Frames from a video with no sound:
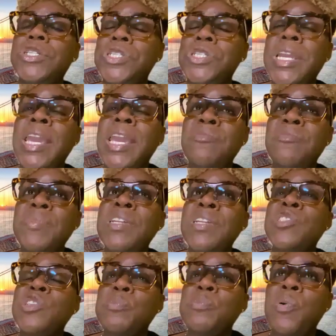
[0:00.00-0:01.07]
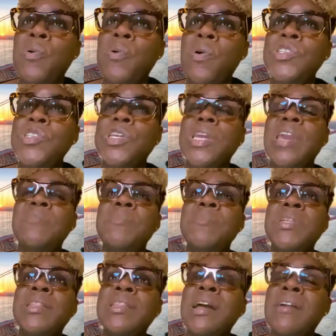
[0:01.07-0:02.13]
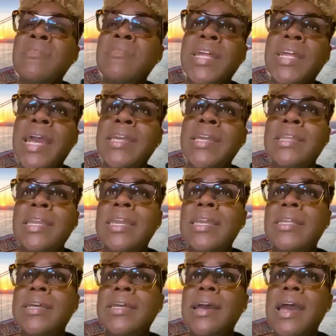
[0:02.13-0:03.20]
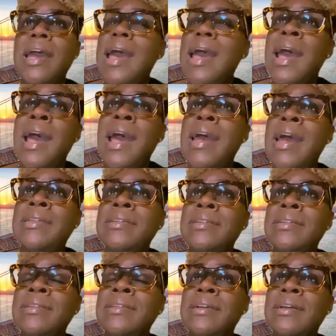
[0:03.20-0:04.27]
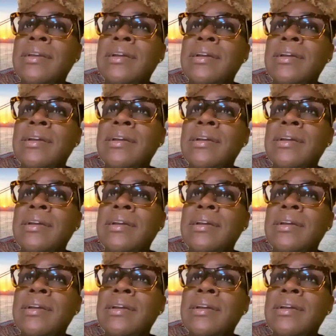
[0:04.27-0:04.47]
she gave me the support, she gave me the love that I need. And